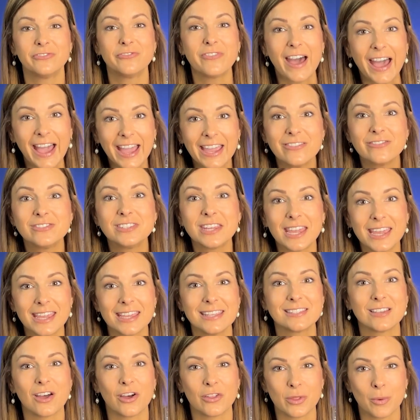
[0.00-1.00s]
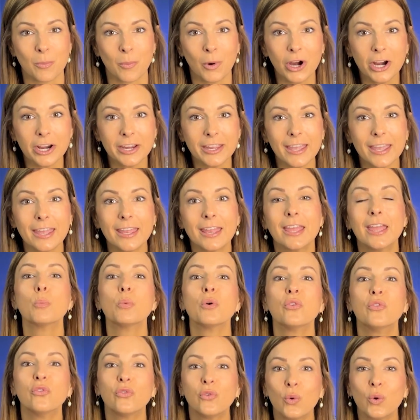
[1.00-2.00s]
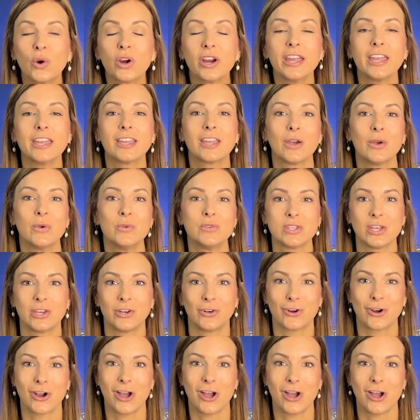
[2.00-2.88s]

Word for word: five days on the market before it goes under